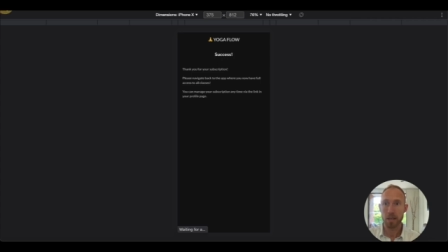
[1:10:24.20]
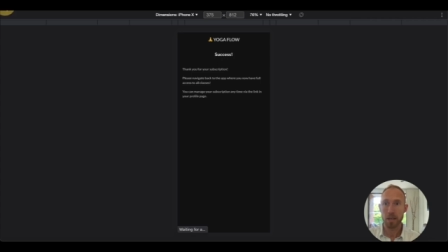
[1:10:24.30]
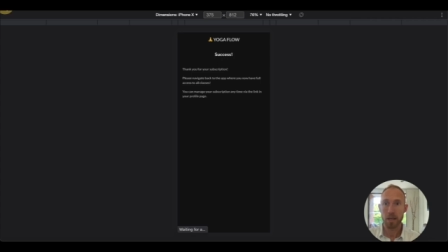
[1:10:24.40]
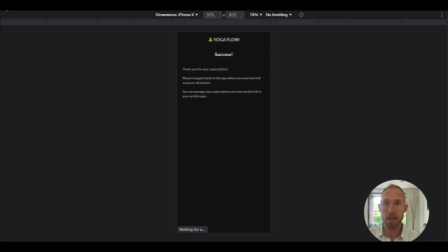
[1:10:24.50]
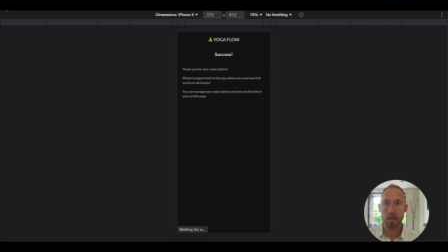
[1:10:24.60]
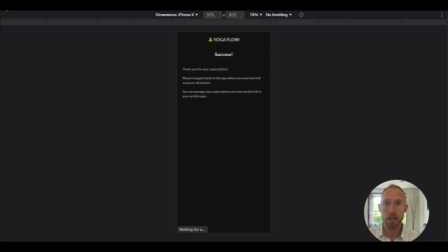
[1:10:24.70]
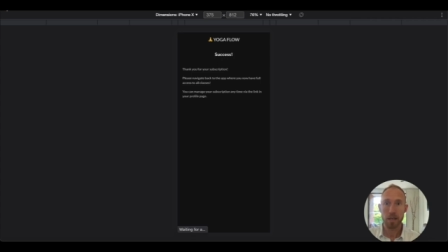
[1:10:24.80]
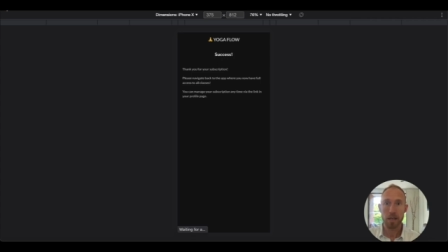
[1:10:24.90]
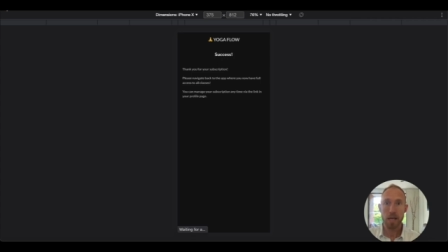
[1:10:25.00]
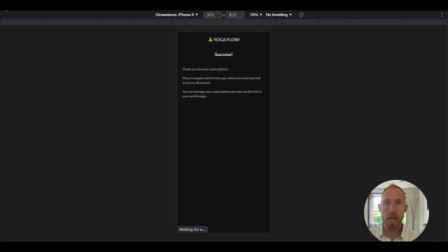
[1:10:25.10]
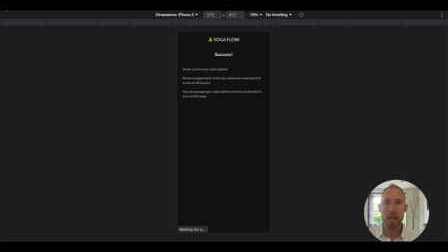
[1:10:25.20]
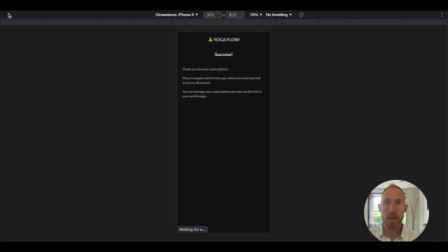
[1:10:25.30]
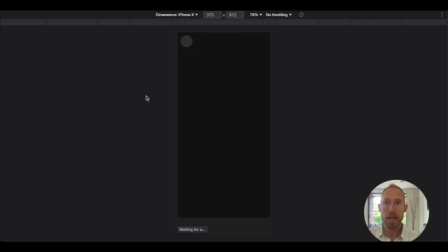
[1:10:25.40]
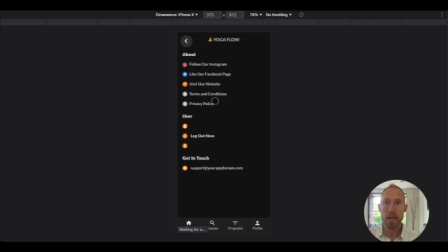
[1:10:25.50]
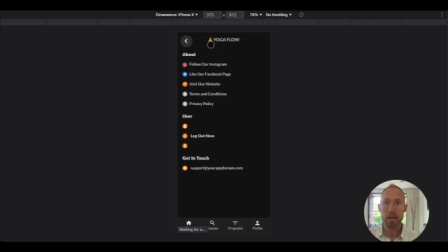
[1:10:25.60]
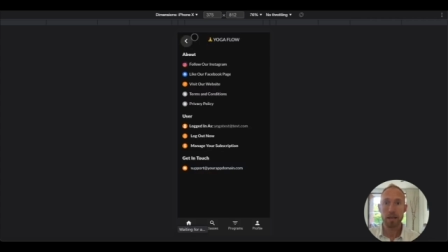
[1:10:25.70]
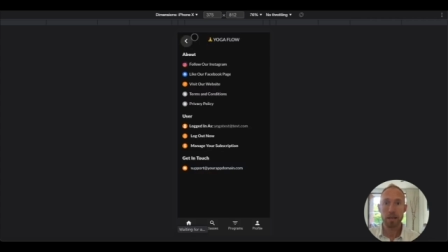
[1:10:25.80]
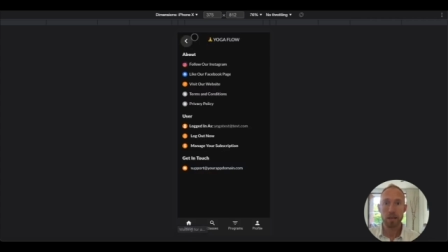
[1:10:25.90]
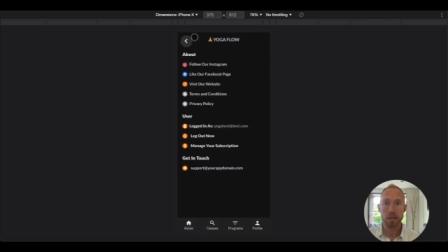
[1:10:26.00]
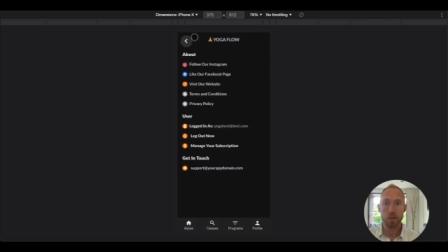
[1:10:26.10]
Uh, and then
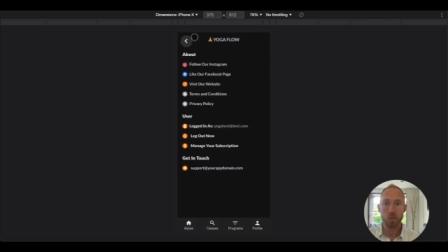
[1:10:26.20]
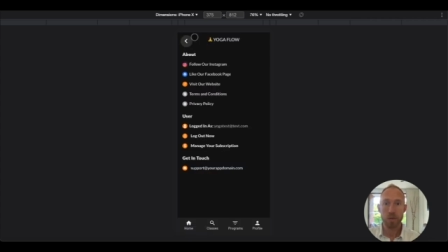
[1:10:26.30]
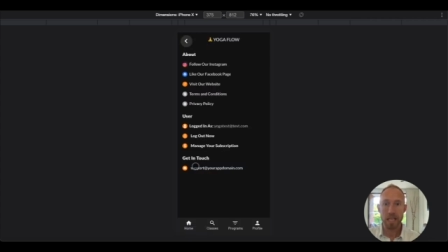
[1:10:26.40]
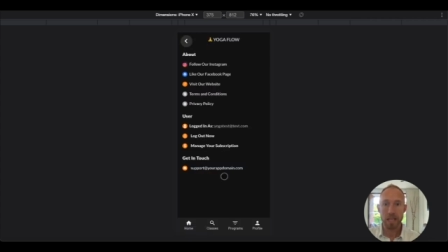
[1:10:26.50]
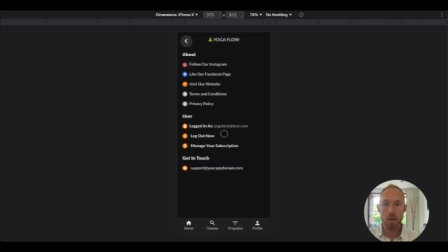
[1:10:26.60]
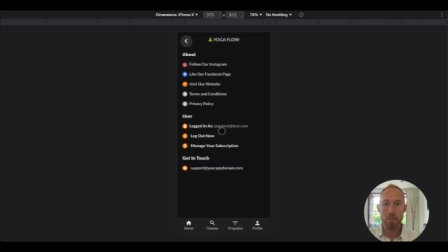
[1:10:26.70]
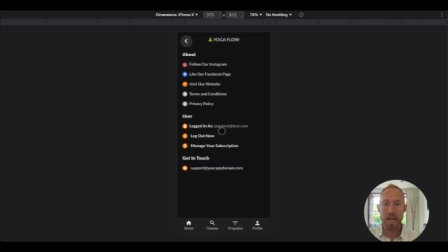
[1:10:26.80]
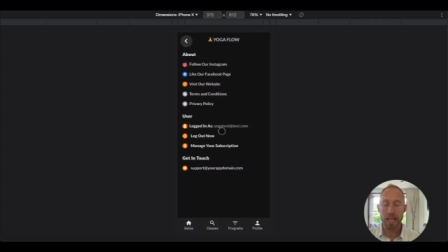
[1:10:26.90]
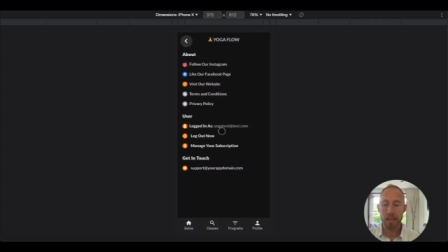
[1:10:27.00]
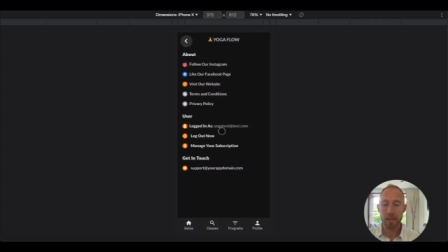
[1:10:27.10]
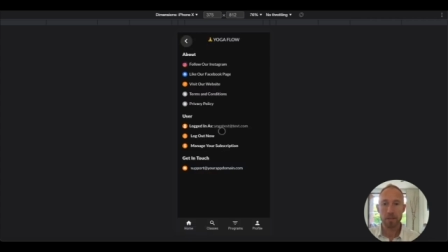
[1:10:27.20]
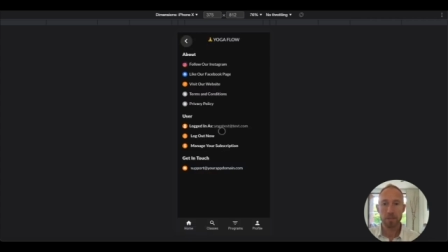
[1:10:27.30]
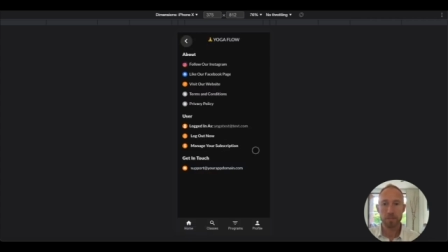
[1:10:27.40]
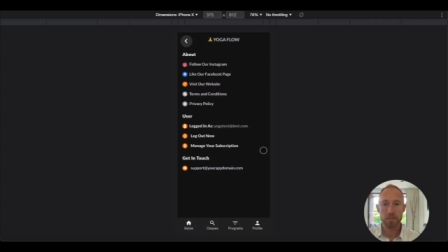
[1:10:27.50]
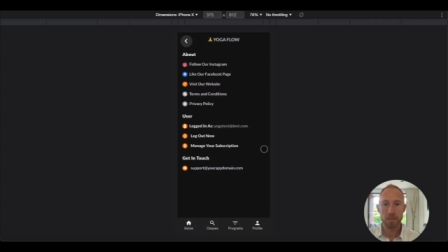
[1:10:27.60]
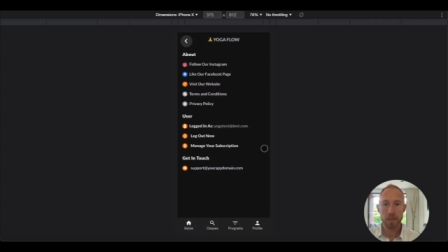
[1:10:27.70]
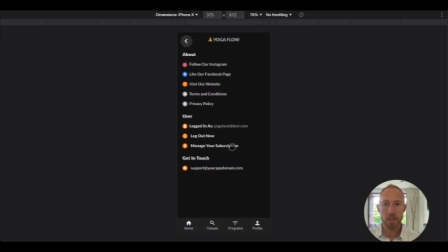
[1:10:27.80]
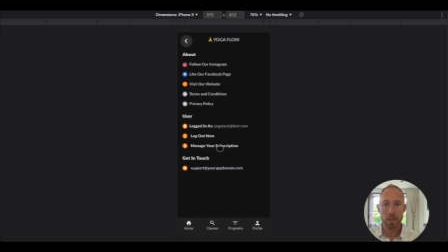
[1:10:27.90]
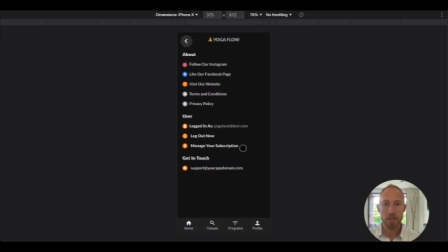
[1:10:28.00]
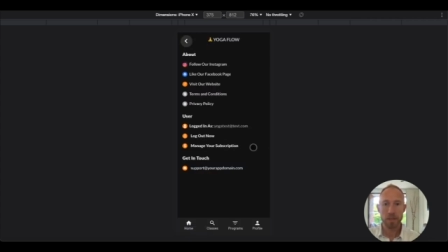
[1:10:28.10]
when they come back here,
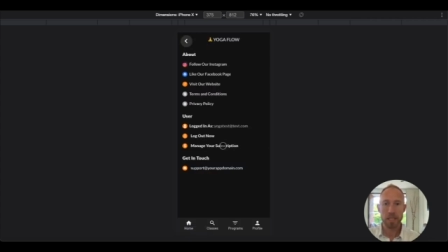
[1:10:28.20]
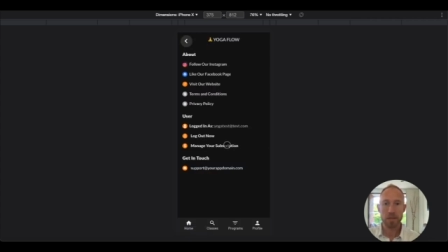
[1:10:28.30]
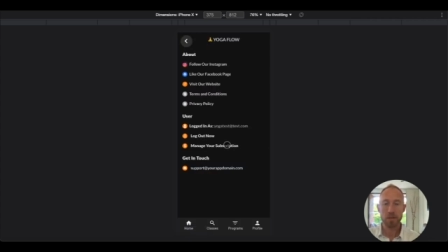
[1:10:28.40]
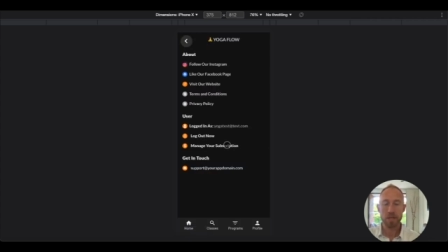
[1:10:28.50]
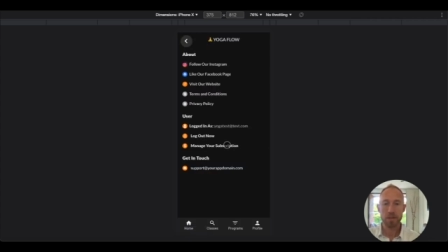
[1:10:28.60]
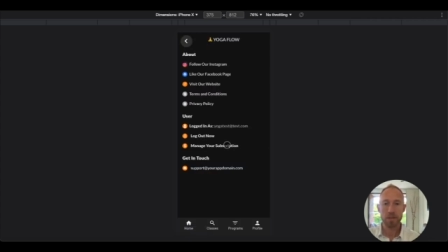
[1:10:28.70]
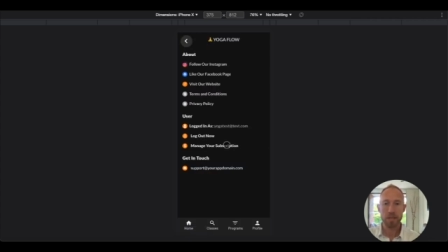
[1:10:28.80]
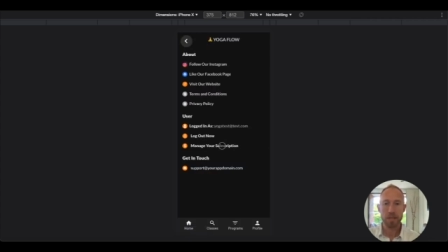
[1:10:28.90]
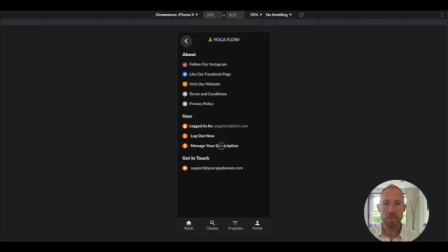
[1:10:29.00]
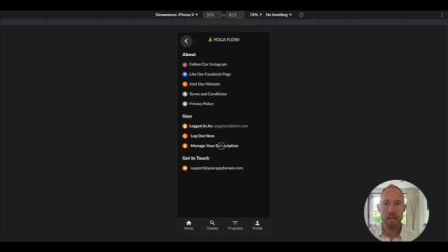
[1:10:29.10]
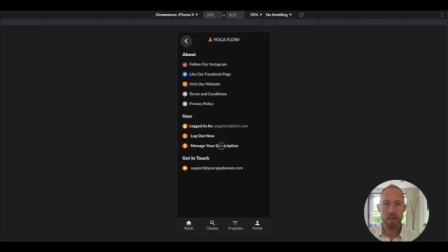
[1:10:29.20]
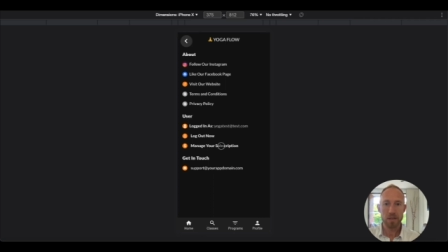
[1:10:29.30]
see, notice how it says manage